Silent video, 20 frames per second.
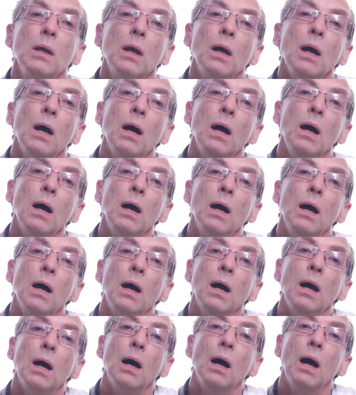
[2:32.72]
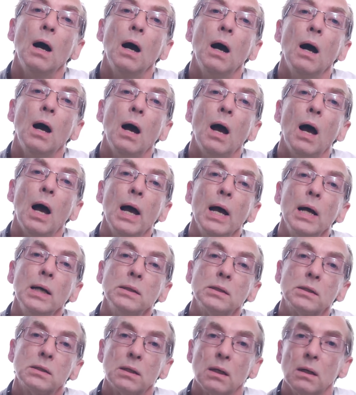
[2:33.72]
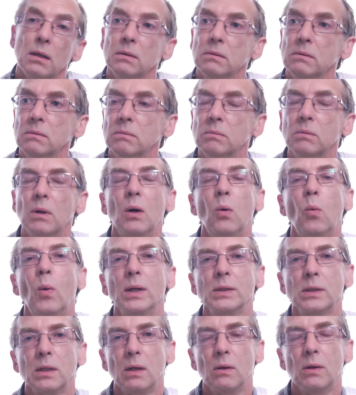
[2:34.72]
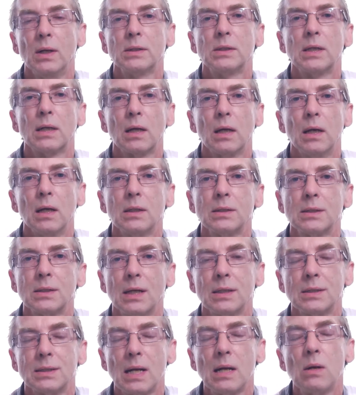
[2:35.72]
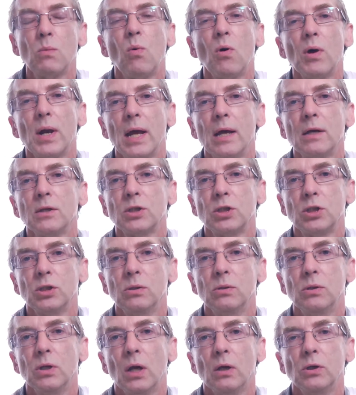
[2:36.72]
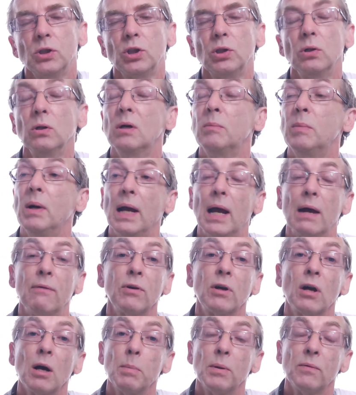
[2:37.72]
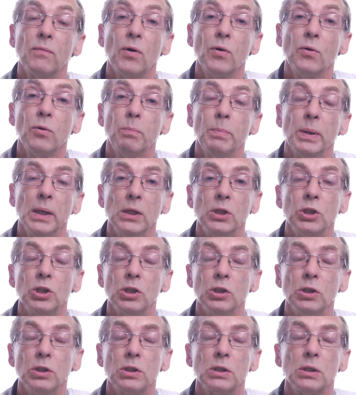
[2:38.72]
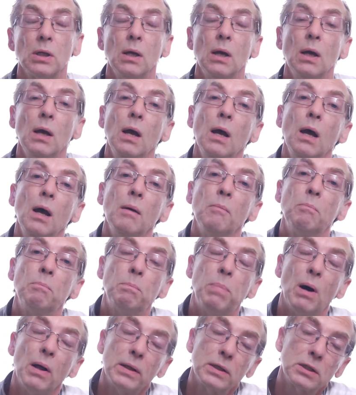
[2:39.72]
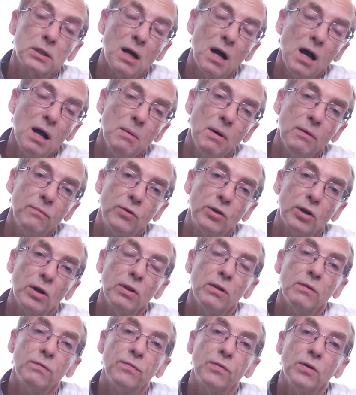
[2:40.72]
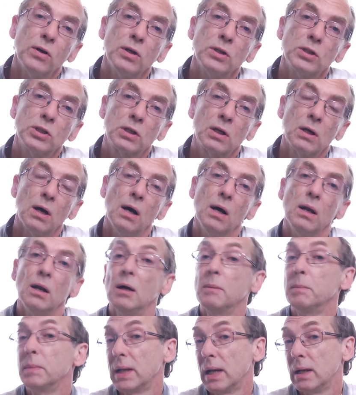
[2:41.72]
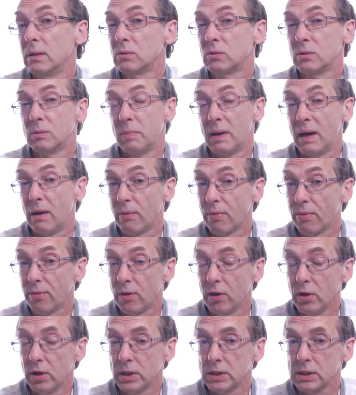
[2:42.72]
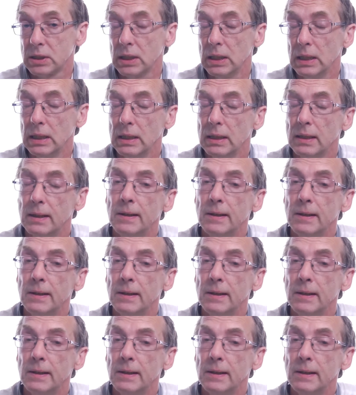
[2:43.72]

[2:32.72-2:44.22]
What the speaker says: And so, I don't know, let's take a standard 1-hour studio shoot. I might have a couple of 100 pictures. By the time I've done the first curl, I'm down to about 30,